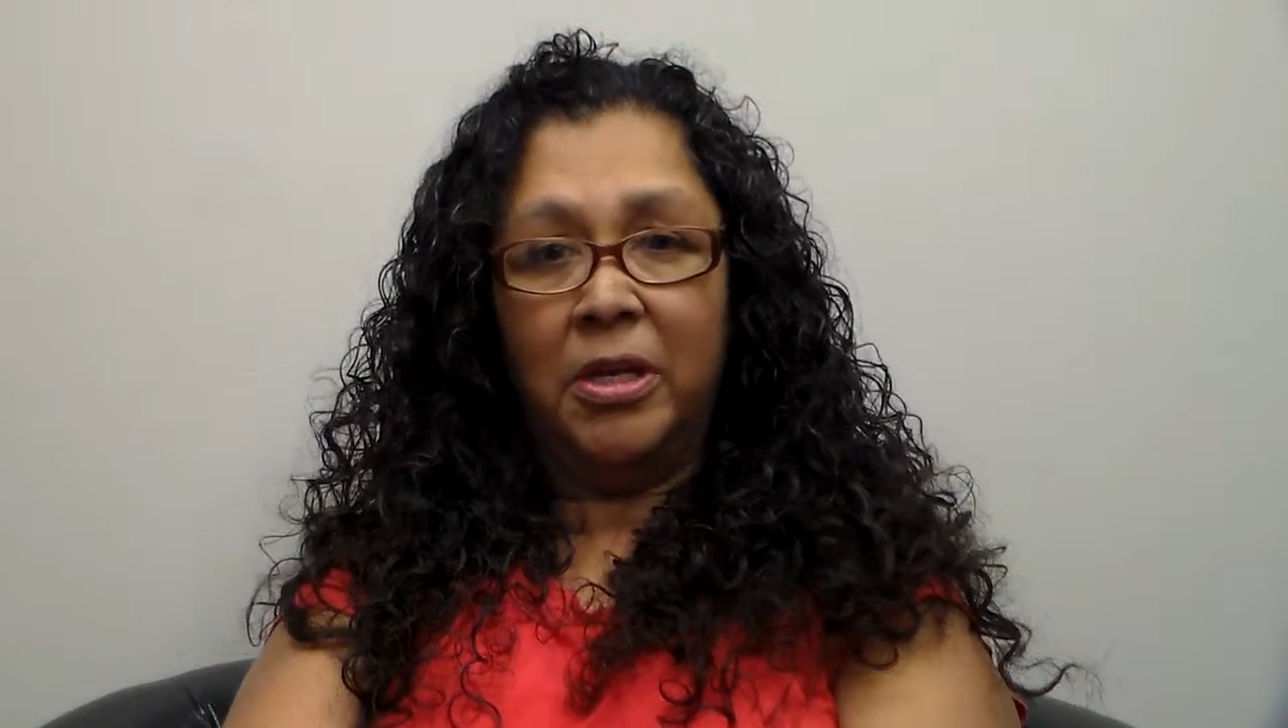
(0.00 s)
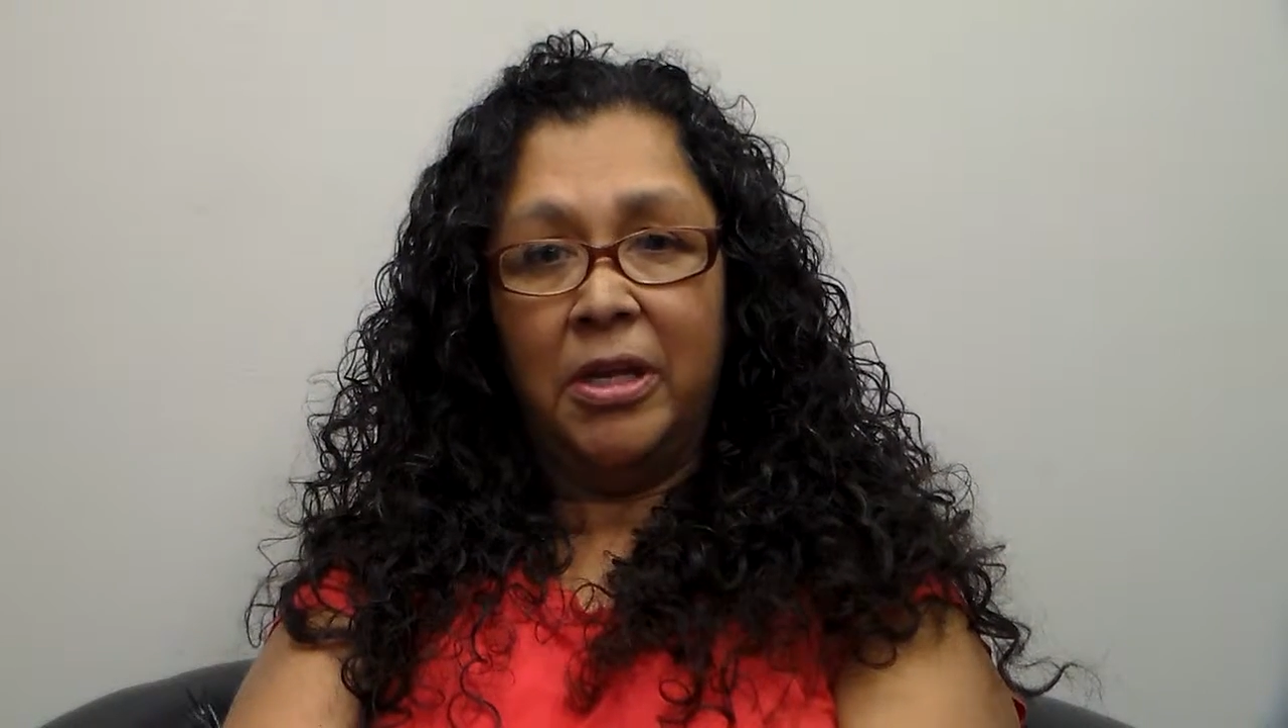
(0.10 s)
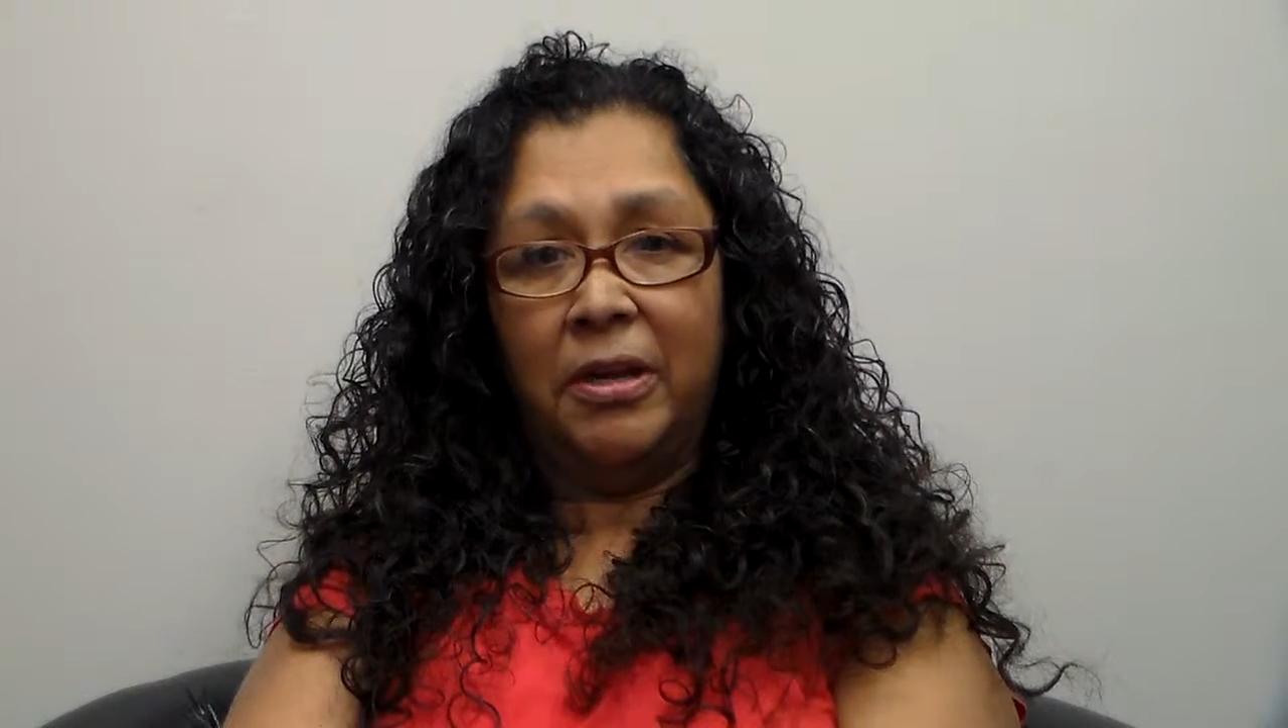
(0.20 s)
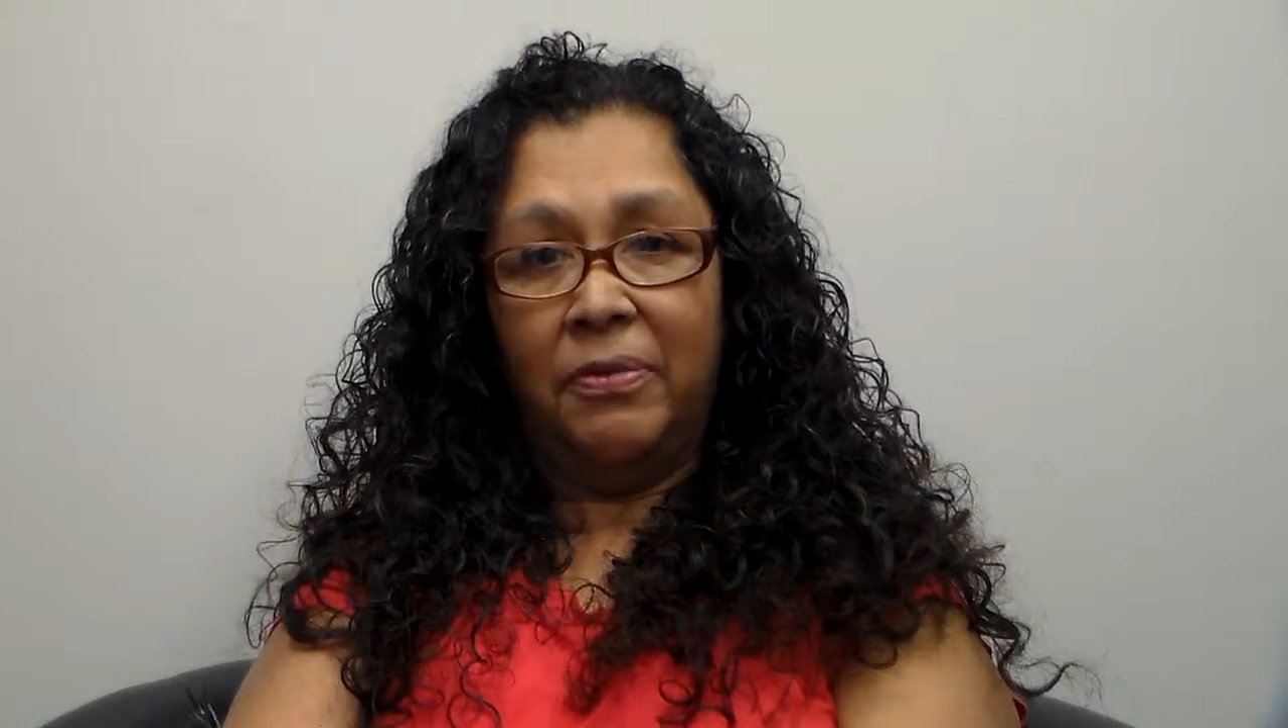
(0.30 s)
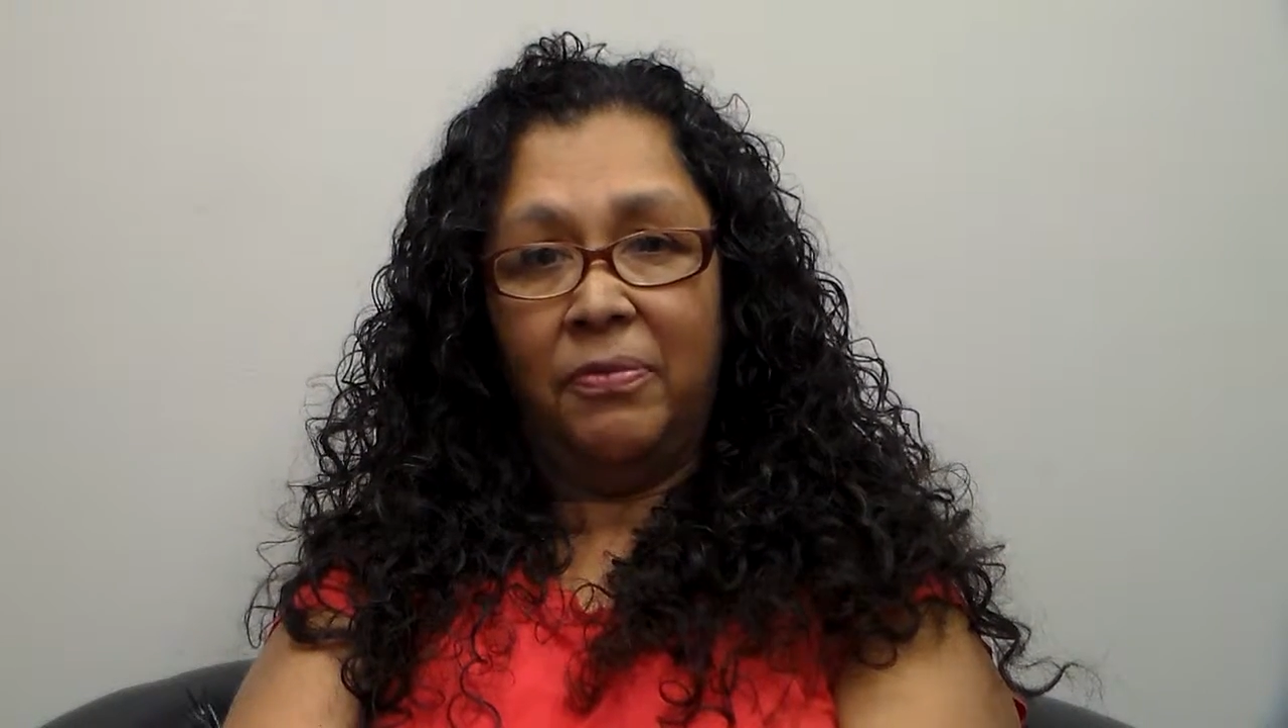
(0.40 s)

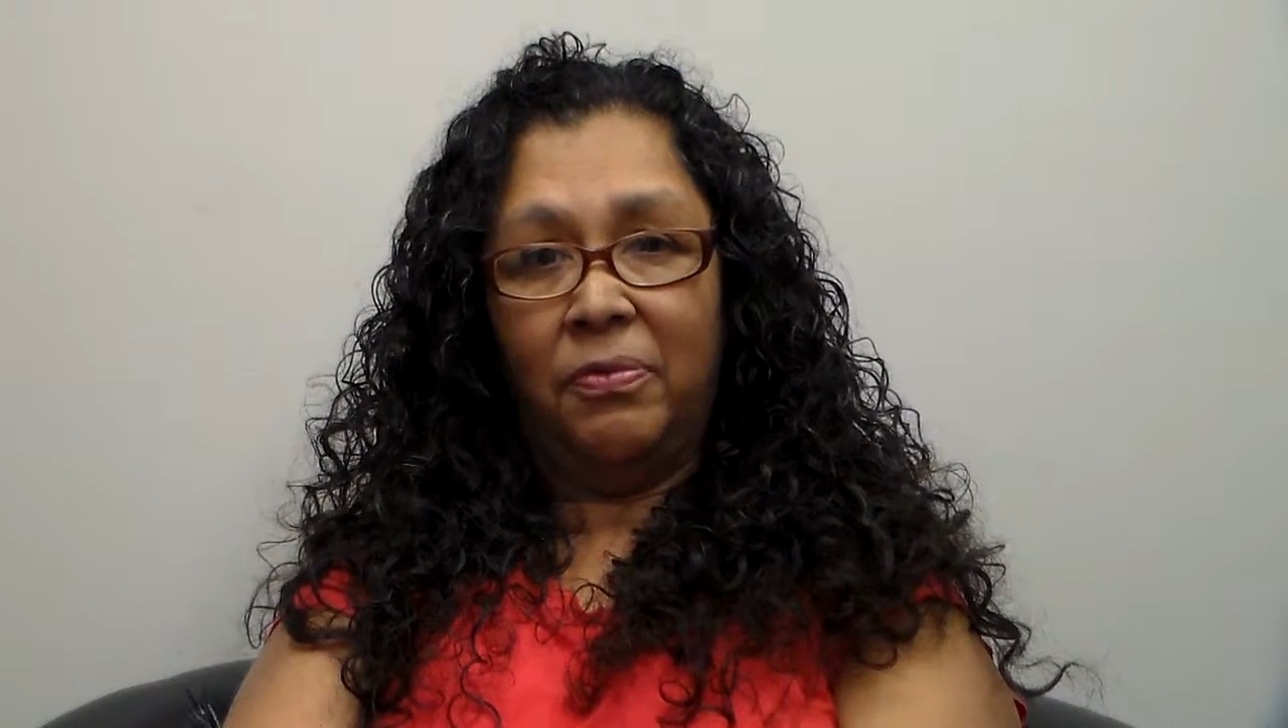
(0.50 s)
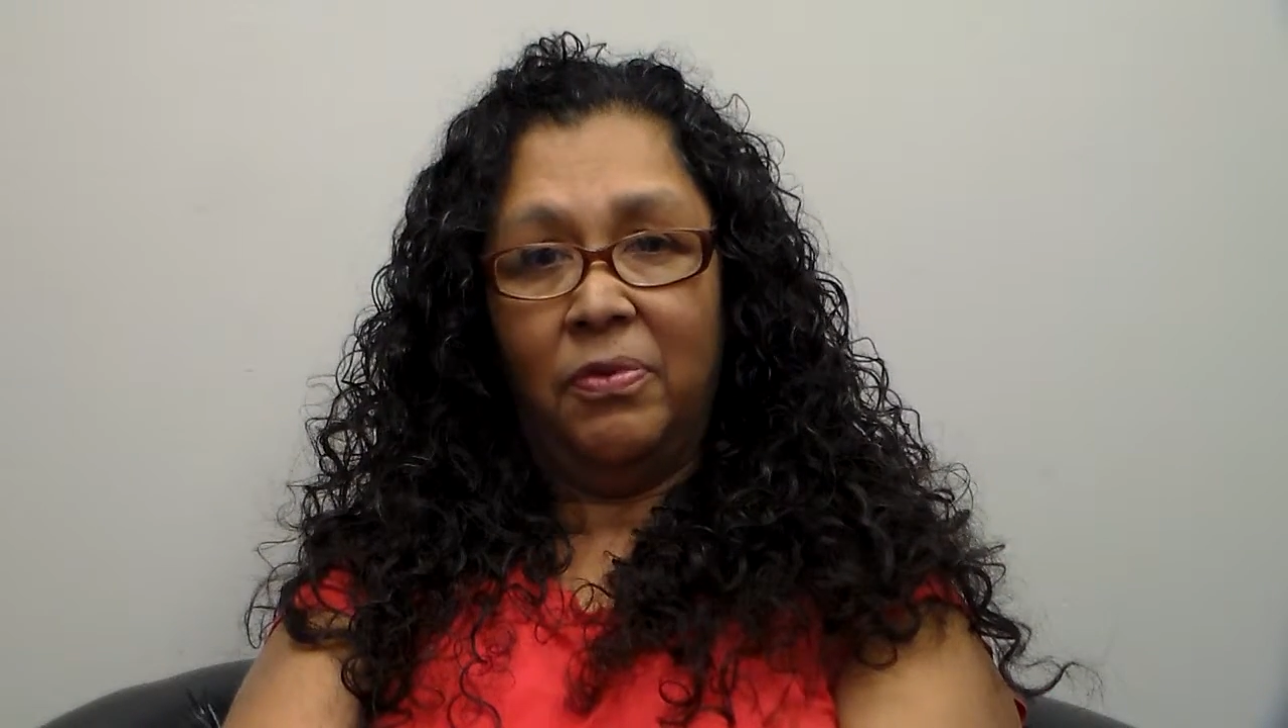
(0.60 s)
me of